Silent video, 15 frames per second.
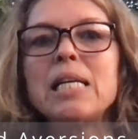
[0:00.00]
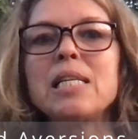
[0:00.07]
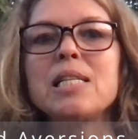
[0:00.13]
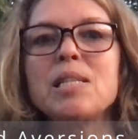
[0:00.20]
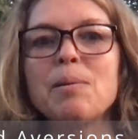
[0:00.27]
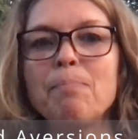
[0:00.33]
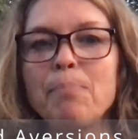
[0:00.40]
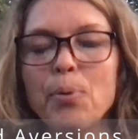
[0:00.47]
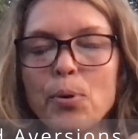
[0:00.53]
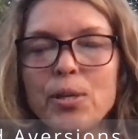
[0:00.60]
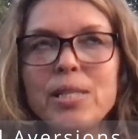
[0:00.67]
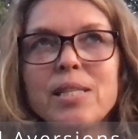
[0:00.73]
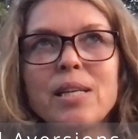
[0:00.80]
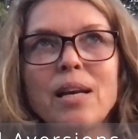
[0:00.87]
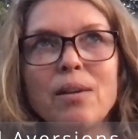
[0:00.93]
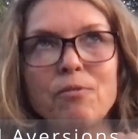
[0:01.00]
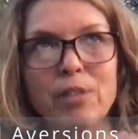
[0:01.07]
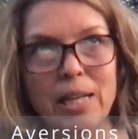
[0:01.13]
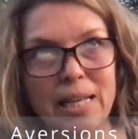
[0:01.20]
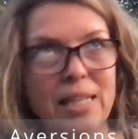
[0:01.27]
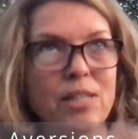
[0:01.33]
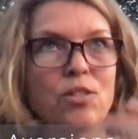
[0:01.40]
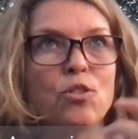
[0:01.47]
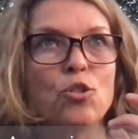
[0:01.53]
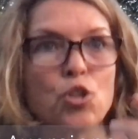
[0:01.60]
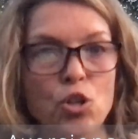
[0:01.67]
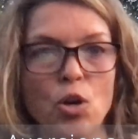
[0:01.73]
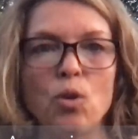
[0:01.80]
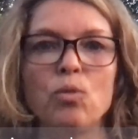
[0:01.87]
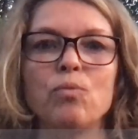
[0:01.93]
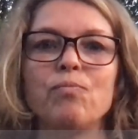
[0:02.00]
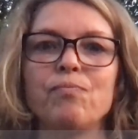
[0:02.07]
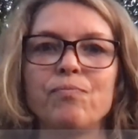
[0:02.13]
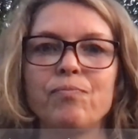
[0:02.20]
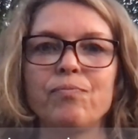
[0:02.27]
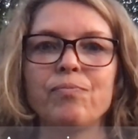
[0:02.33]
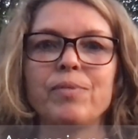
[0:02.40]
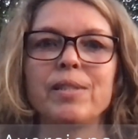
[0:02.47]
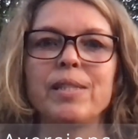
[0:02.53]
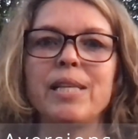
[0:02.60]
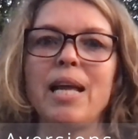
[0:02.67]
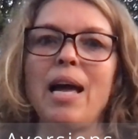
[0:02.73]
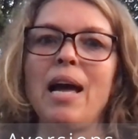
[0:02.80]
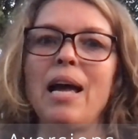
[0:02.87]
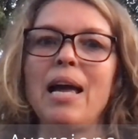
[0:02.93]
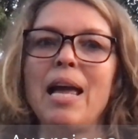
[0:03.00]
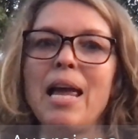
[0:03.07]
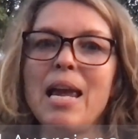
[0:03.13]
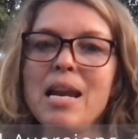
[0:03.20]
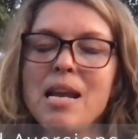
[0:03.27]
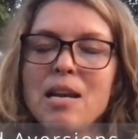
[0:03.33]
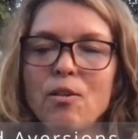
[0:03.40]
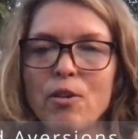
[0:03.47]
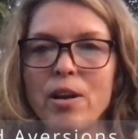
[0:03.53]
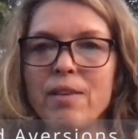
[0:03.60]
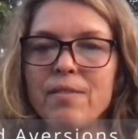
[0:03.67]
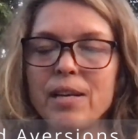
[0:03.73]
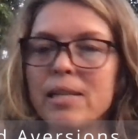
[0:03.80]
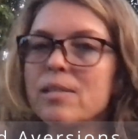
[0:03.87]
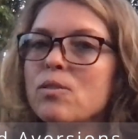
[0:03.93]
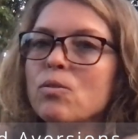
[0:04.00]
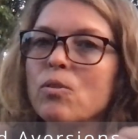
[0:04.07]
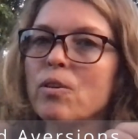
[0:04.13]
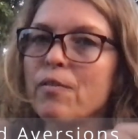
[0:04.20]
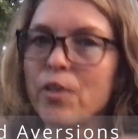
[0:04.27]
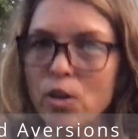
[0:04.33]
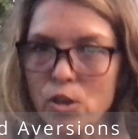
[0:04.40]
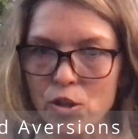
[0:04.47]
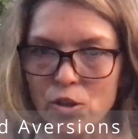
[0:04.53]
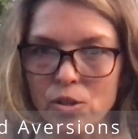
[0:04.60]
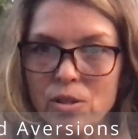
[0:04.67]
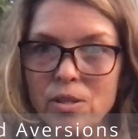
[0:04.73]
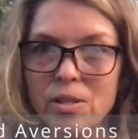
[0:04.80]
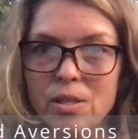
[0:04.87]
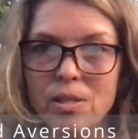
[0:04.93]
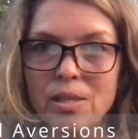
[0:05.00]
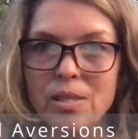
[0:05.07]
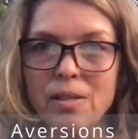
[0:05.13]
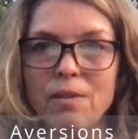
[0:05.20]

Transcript: The point really is to show that any cravings or aversions